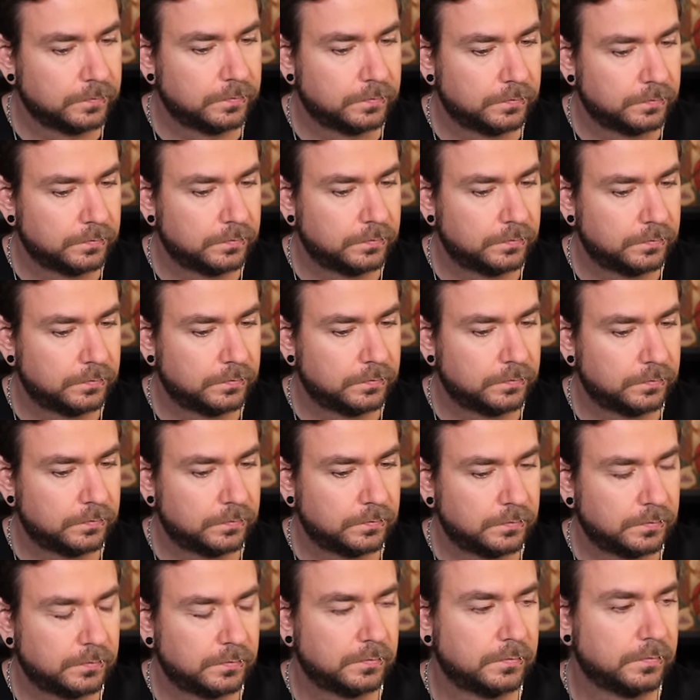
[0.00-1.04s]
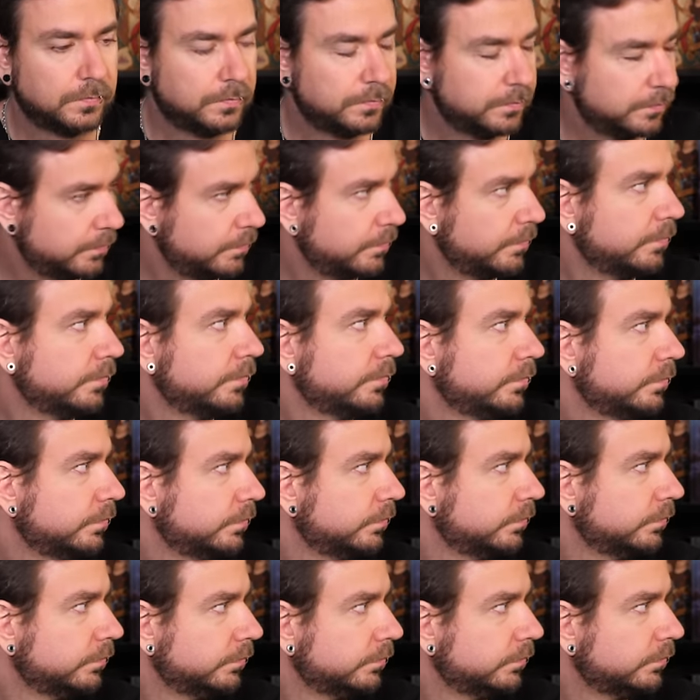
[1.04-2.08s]

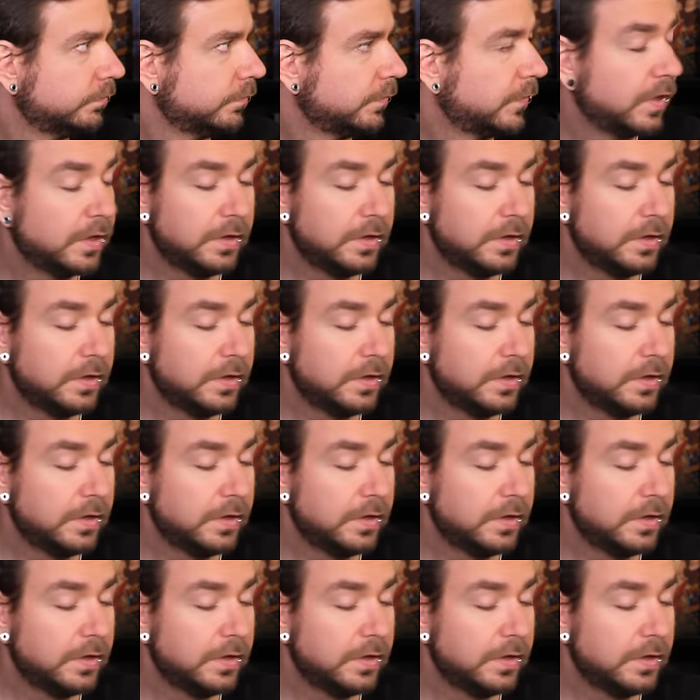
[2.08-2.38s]
The person shown says nothing.